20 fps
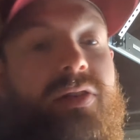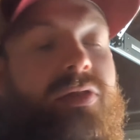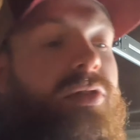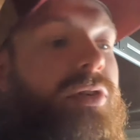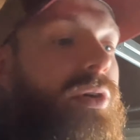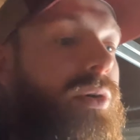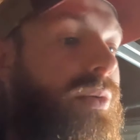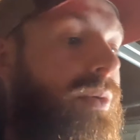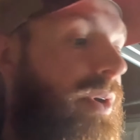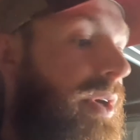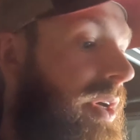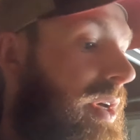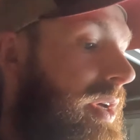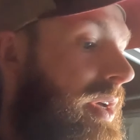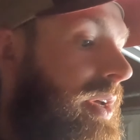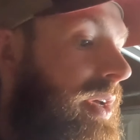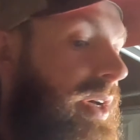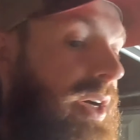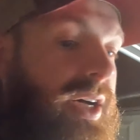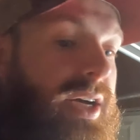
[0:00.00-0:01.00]
So
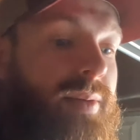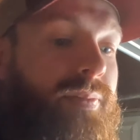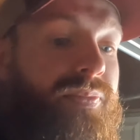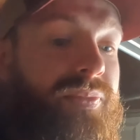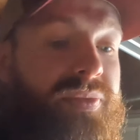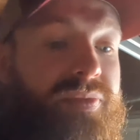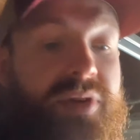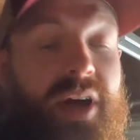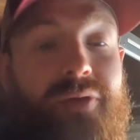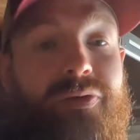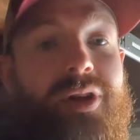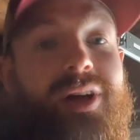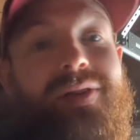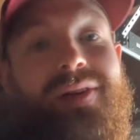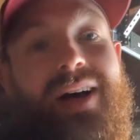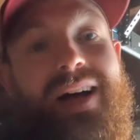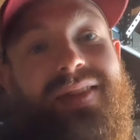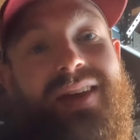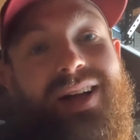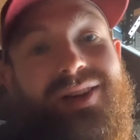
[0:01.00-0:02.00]
definitely
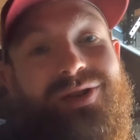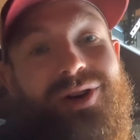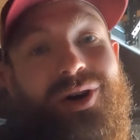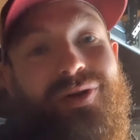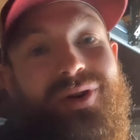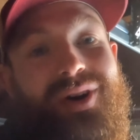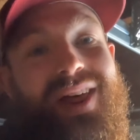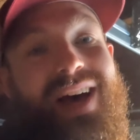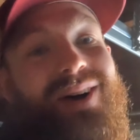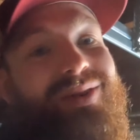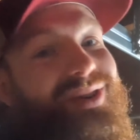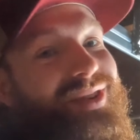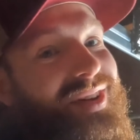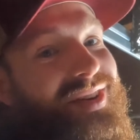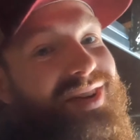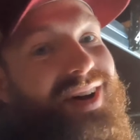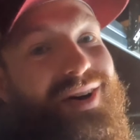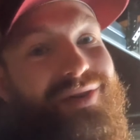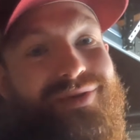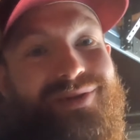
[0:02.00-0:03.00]
glad that's over. That was a
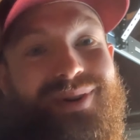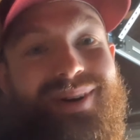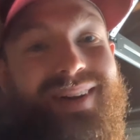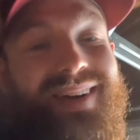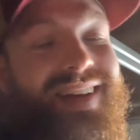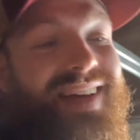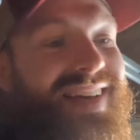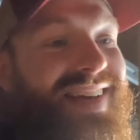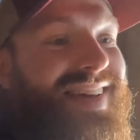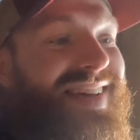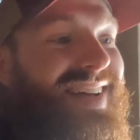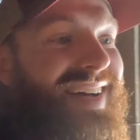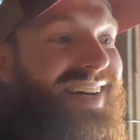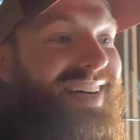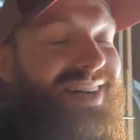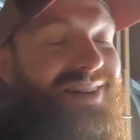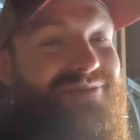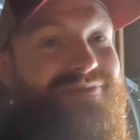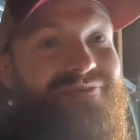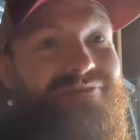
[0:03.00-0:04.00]
tough one,
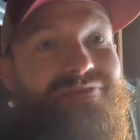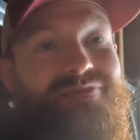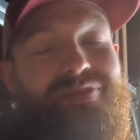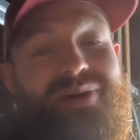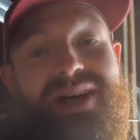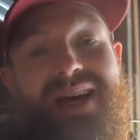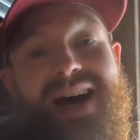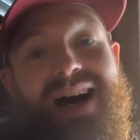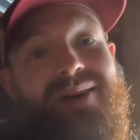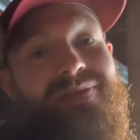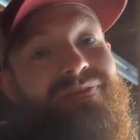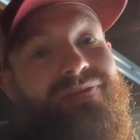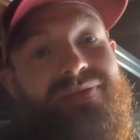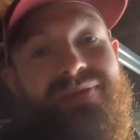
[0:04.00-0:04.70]
but yeah,